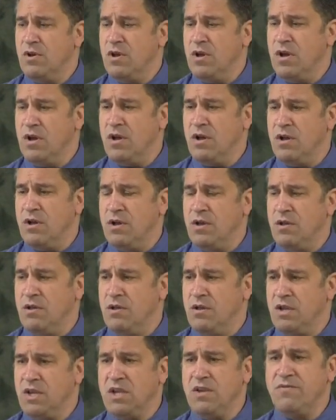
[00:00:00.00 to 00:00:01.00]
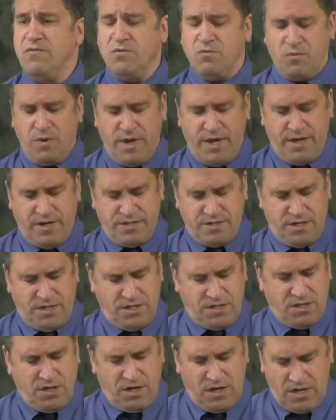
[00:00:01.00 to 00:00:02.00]
uh, evil ways.
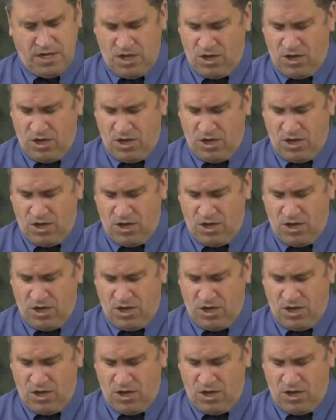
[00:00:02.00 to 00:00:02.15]
He's going to